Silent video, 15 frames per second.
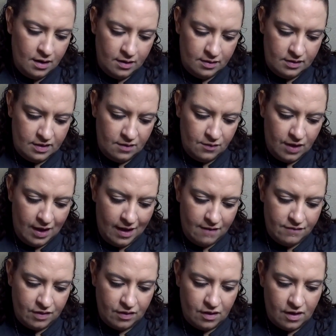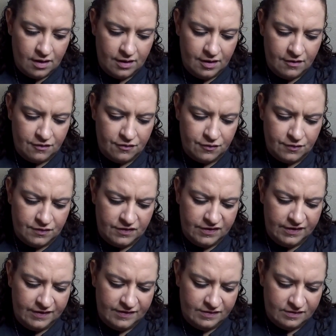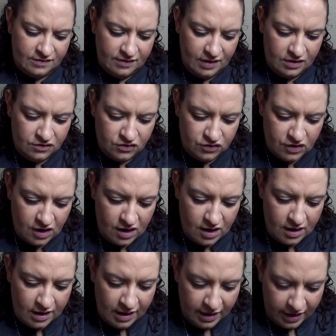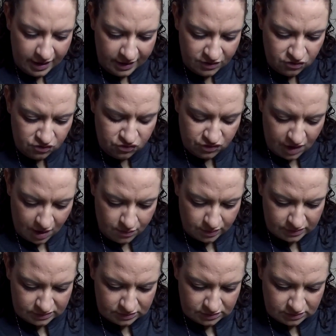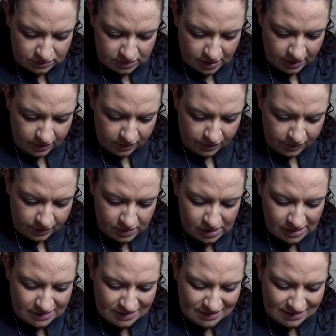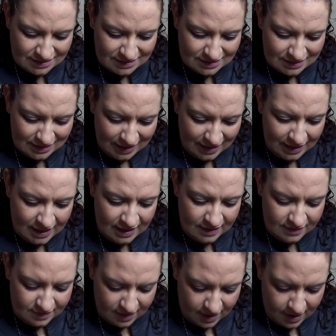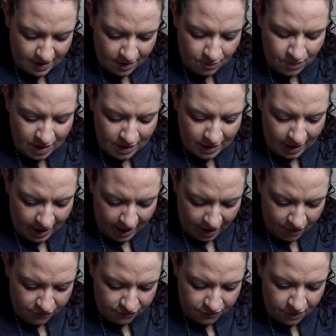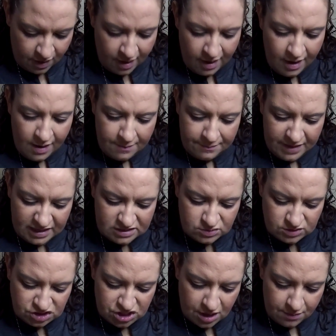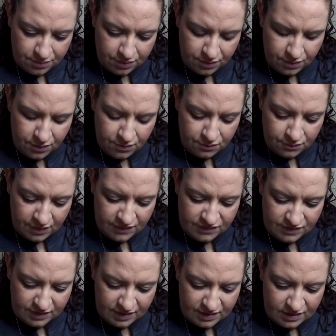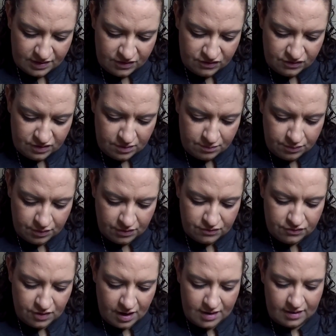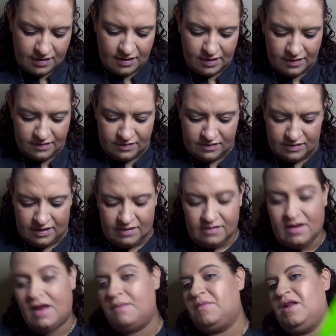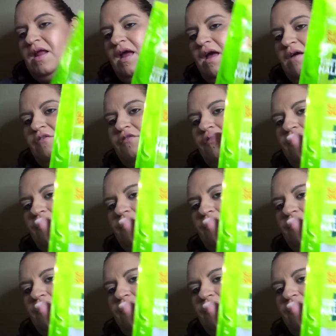Then we have a Garnier Fructis Sleek Shot In Shower Styler. Cuts sleeking time in half. Mix with shampoo, rinse and condition, blow dry to cut sleek time in half.